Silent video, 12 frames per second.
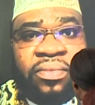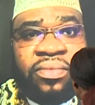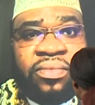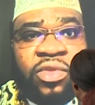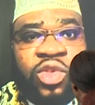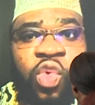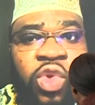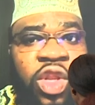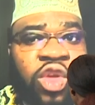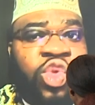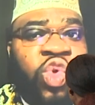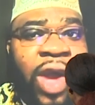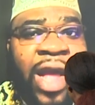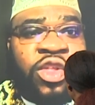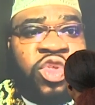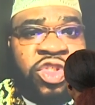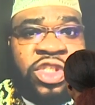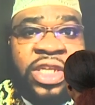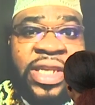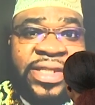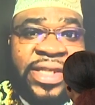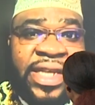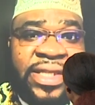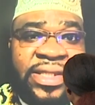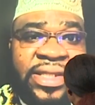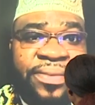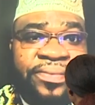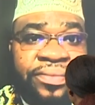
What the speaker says: So we don't do our due diligence.